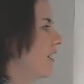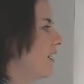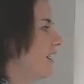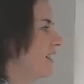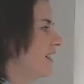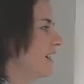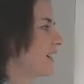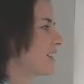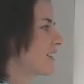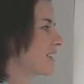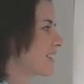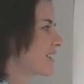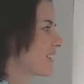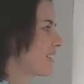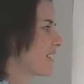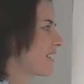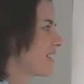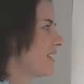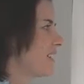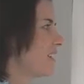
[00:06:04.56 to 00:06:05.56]
And I can
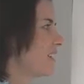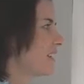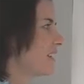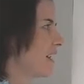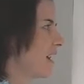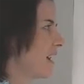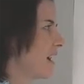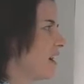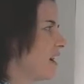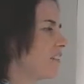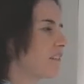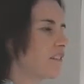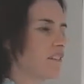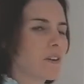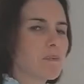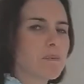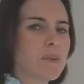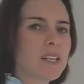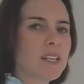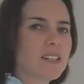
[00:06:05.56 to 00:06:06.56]
see now
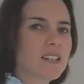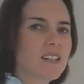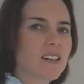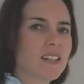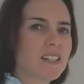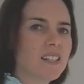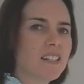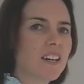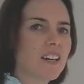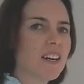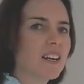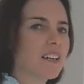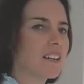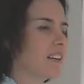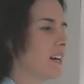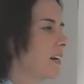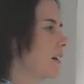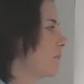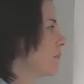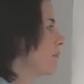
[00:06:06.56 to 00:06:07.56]
from my sign
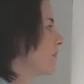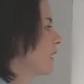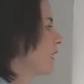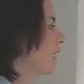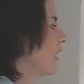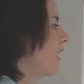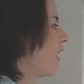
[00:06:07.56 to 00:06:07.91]
diagram